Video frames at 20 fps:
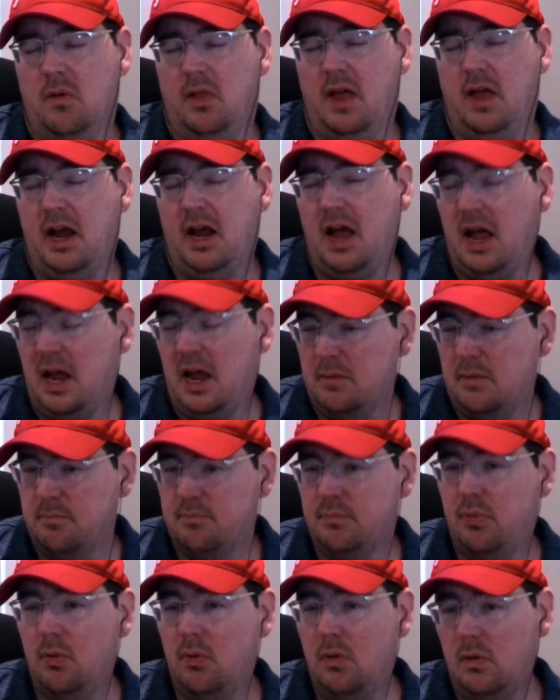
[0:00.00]
Like I,
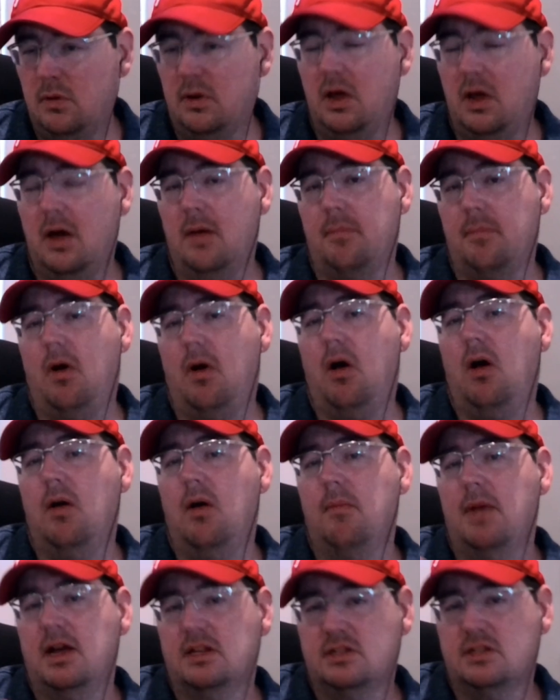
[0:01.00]
pull up
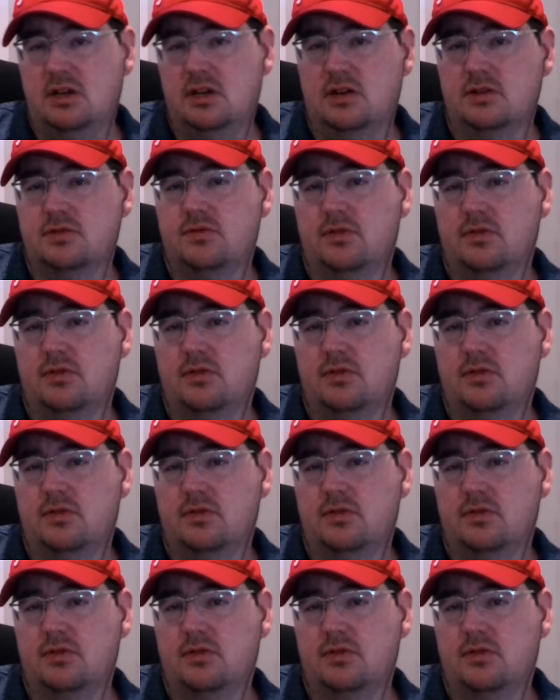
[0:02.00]
all my sales